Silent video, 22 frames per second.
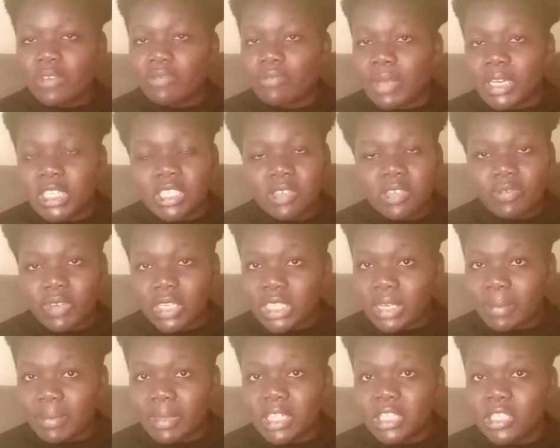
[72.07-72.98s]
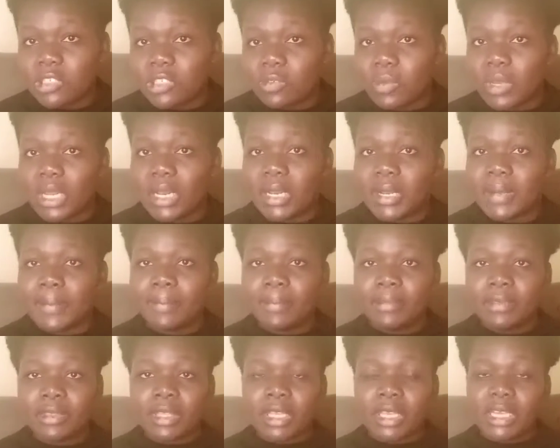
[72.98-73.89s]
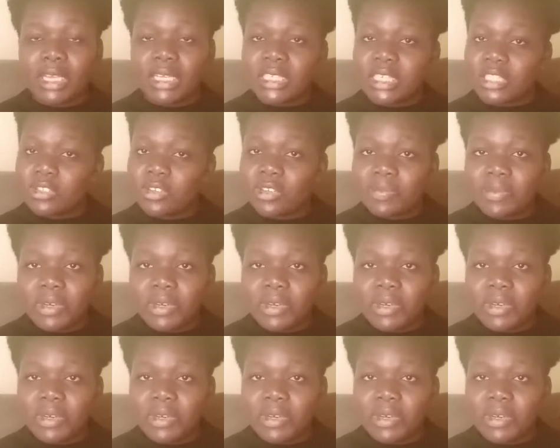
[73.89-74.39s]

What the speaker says: multivitamins when it has not